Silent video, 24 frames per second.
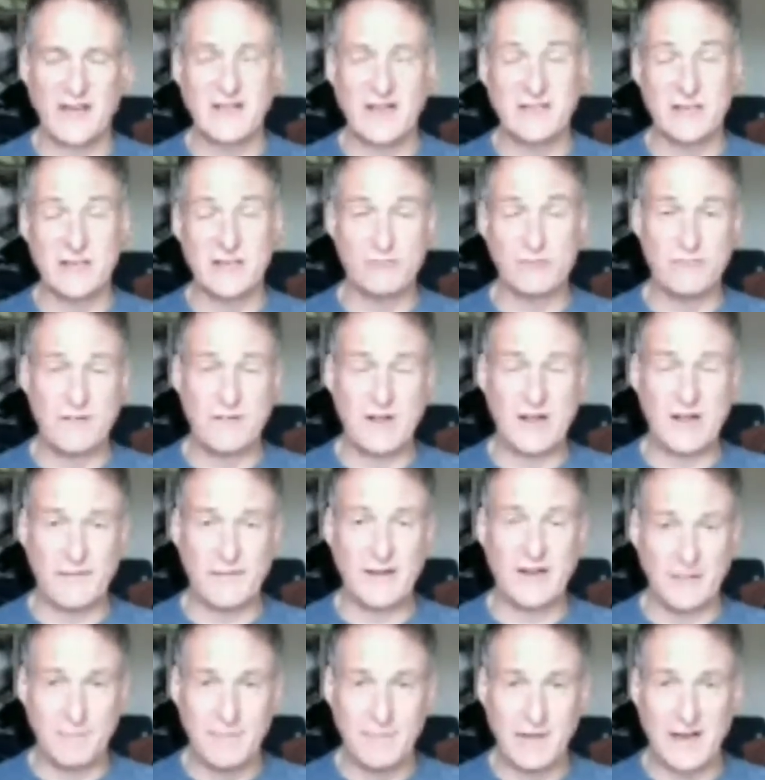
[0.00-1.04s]
The thing is, it's
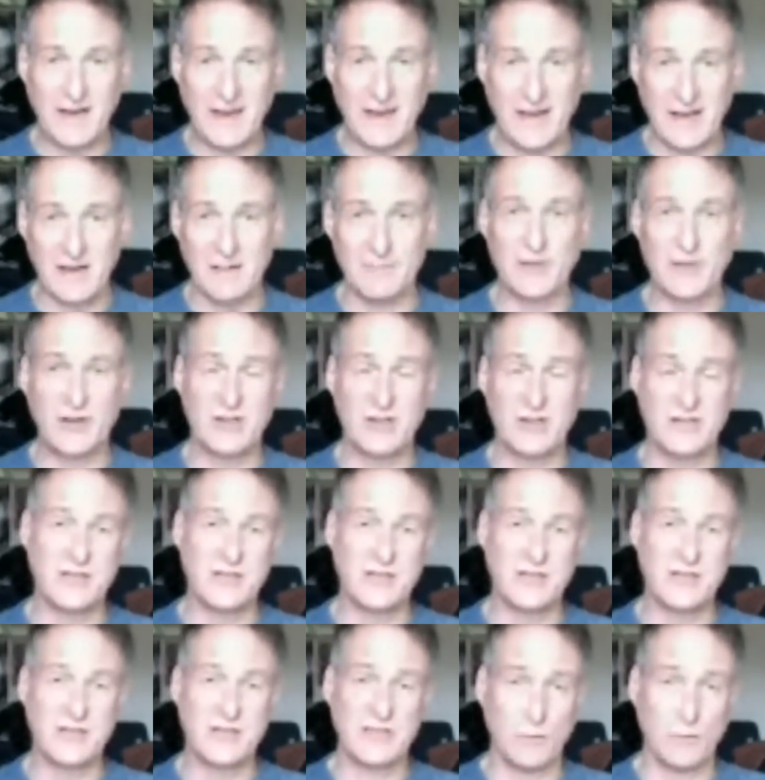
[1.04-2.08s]
really familiar
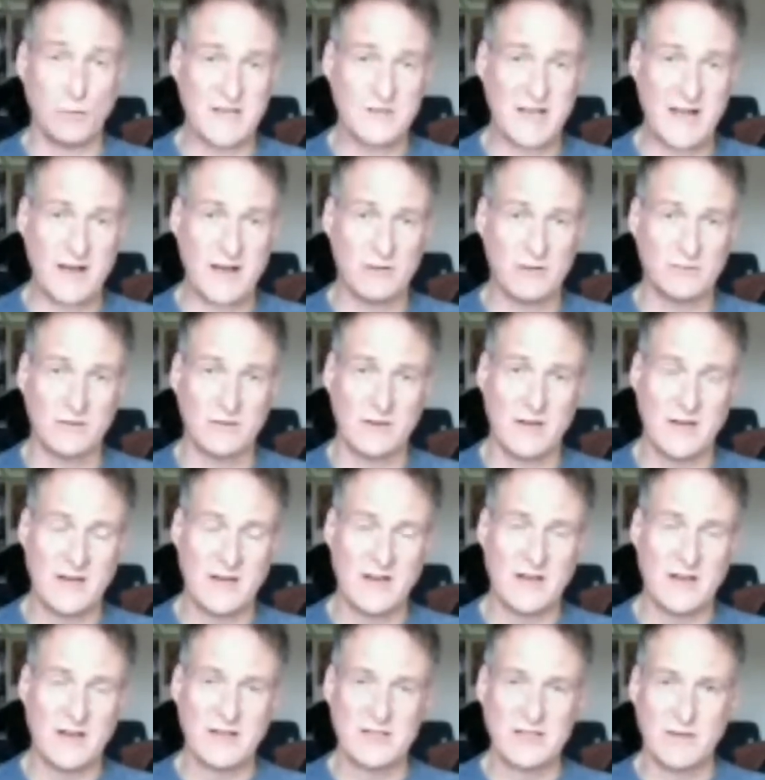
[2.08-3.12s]
because it's your
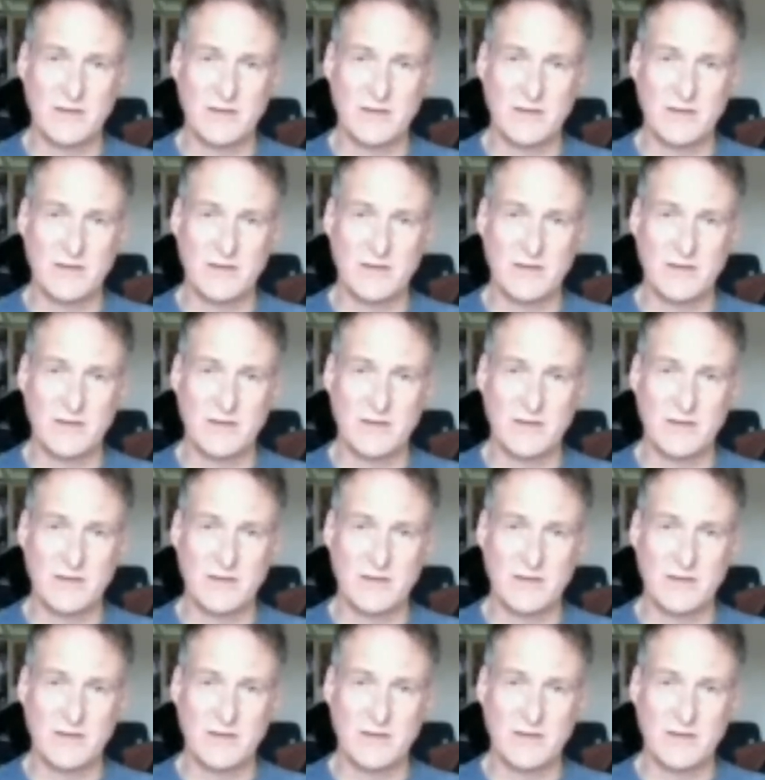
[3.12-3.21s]
town.